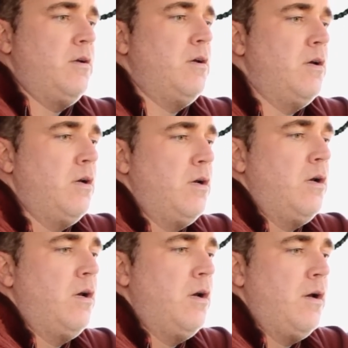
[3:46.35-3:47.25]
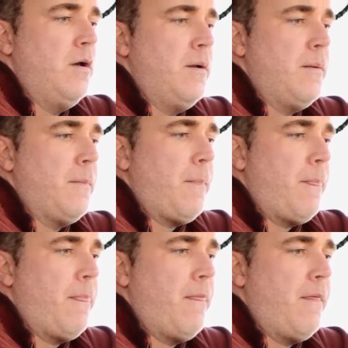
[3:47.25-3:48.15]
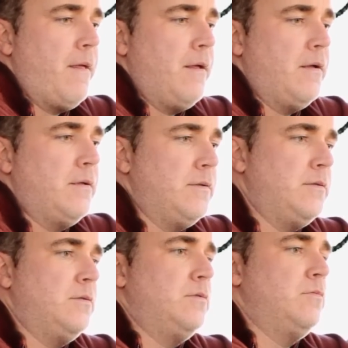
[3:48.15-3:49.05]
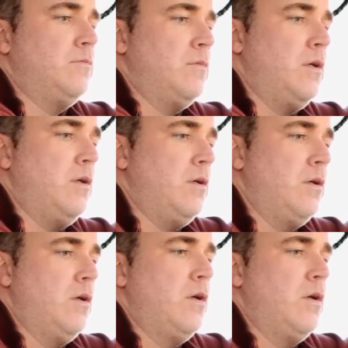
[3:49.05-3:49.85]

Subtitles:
Nothing is said.